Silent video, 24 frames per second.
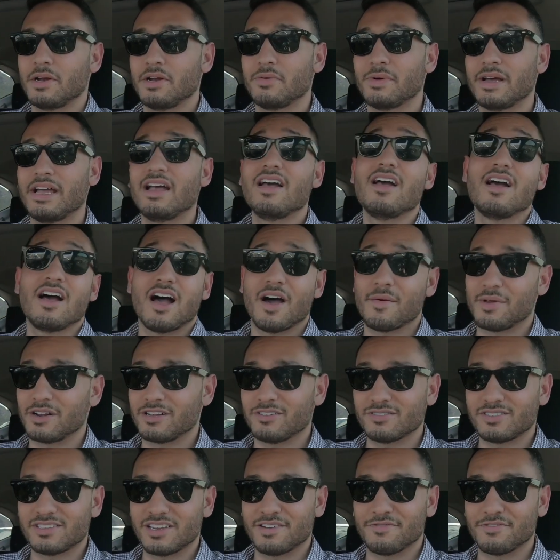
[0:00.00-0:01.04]
anyway, I'm gonna
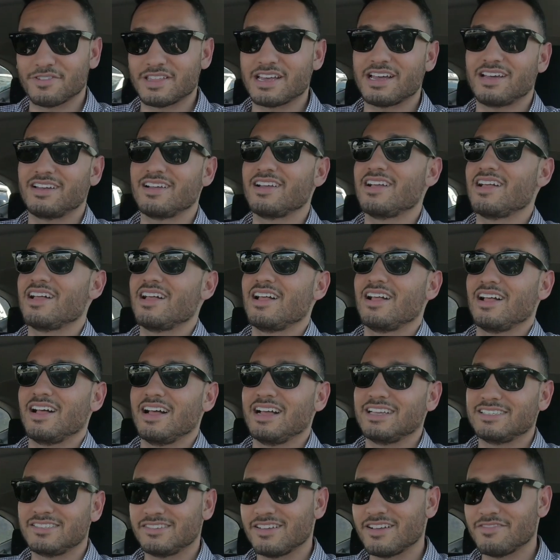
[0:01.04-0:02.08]
go study for that.
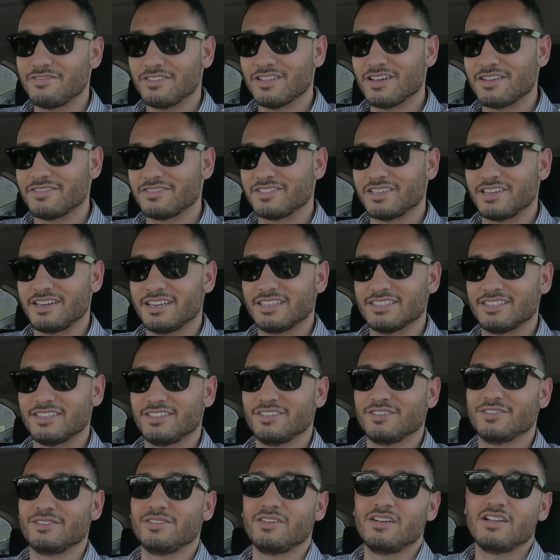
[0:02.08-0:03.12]
I still have a lot of studying to
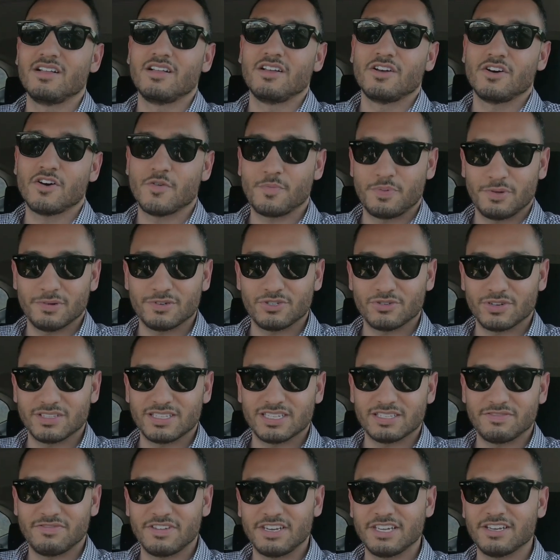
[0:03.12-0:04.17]
do. Hope you enjoyed
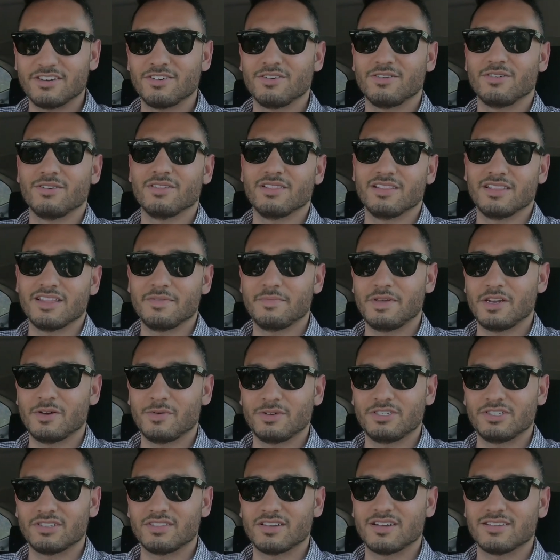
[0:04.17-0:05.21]
this video. Let me know
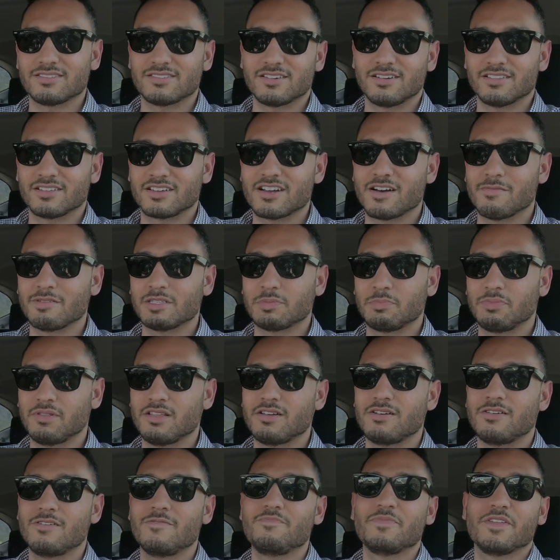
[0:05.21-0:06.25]
what your thoughts are in the comments
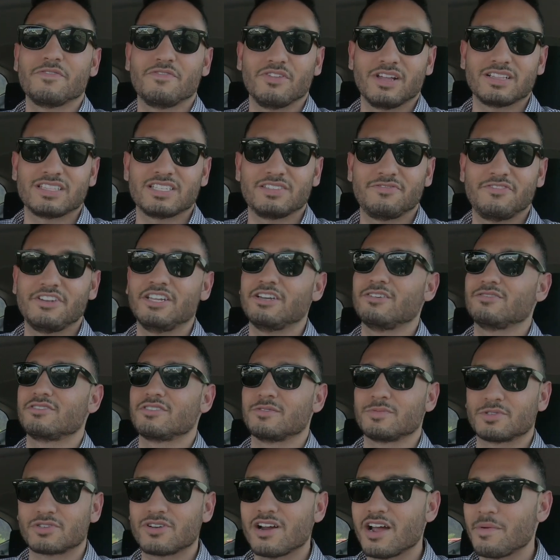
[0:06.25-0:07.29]
below. If you like this video,
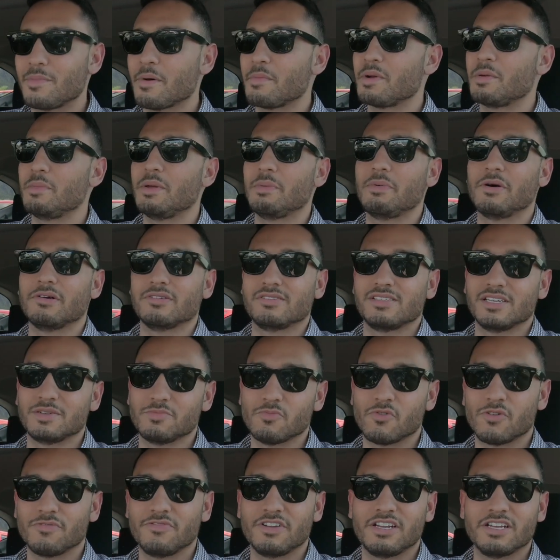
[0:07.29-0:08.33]
subscribe. I'm gonna be posting
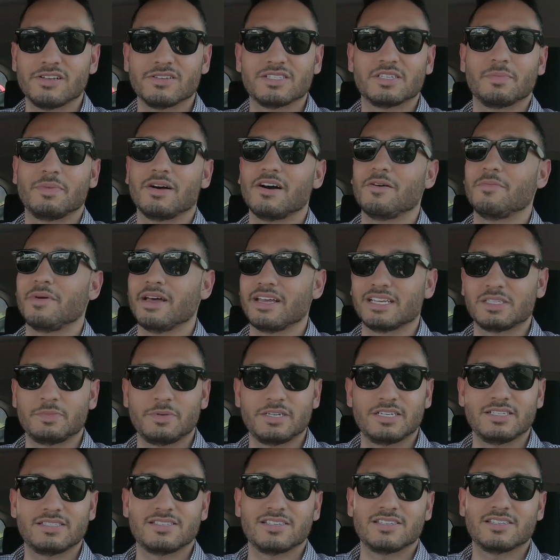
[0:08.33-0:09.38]
more videos about my
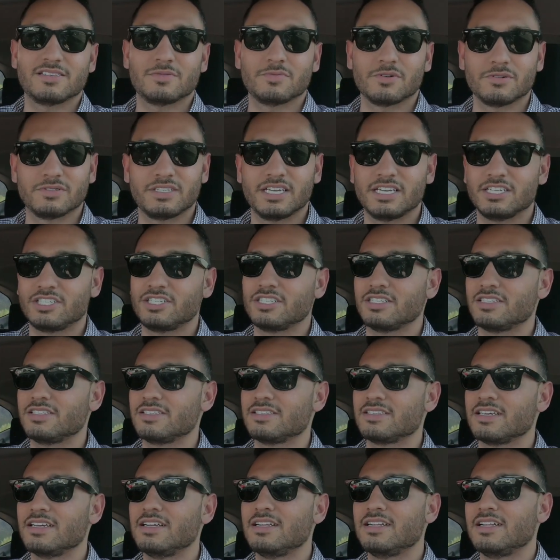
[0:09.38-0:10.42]
experiences,
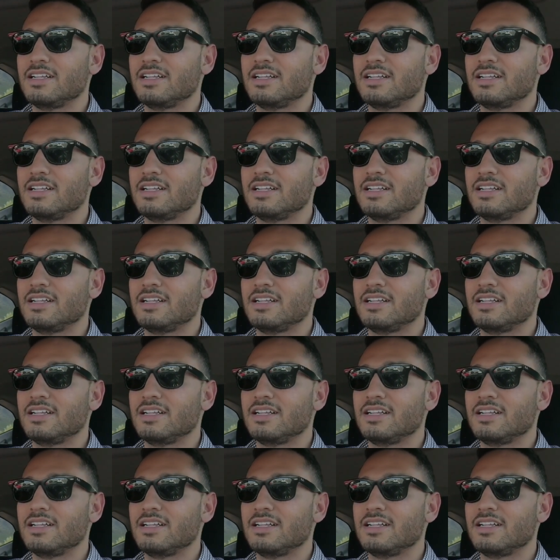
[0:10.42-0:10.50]
rotations,